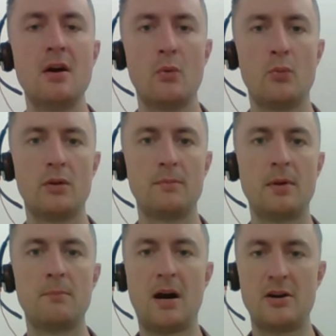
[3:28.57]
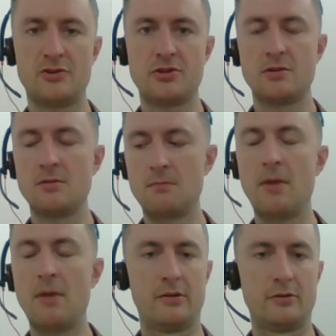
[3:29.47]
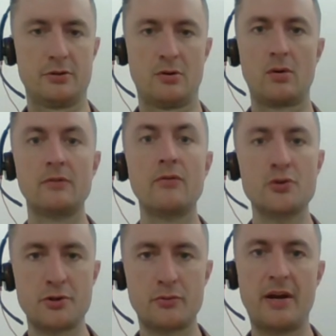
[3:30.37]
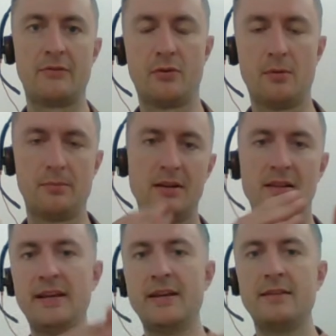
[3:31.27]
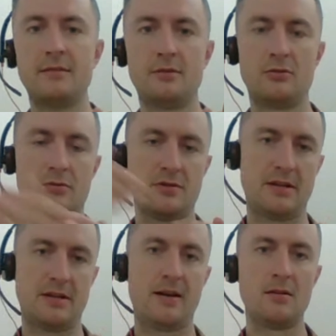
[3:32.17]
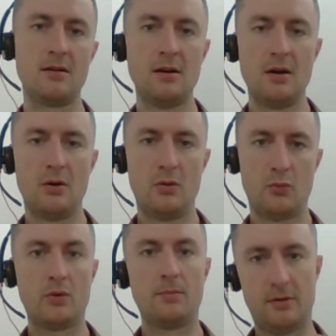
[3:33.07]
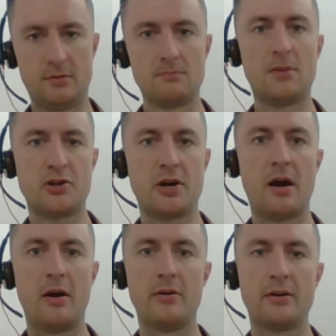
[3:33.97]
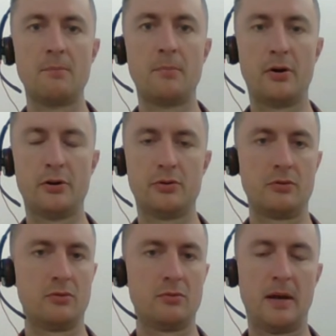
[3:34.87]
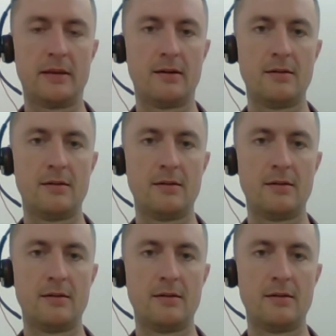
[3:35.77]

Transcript: will be much better. So conversion rate from the lead to sale will be much higher compared to Meta.